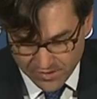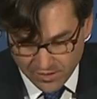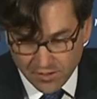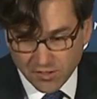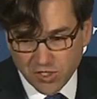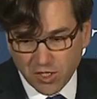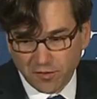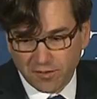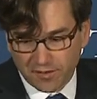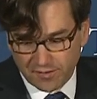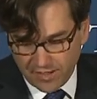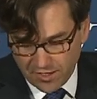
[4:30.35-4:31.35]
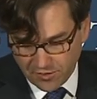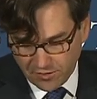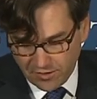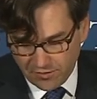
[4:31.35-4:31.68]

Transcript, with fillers: This shows the standard